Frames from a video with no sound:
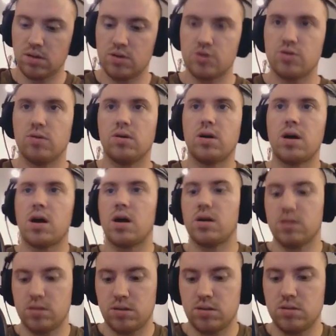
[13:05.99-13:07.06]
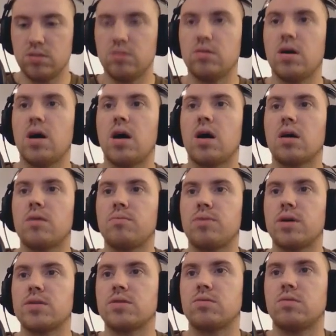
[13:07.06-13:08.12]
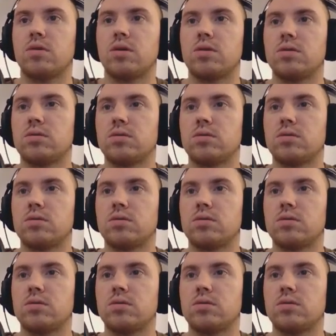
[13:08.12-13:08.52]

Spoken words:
Control R, let's do compressor 1.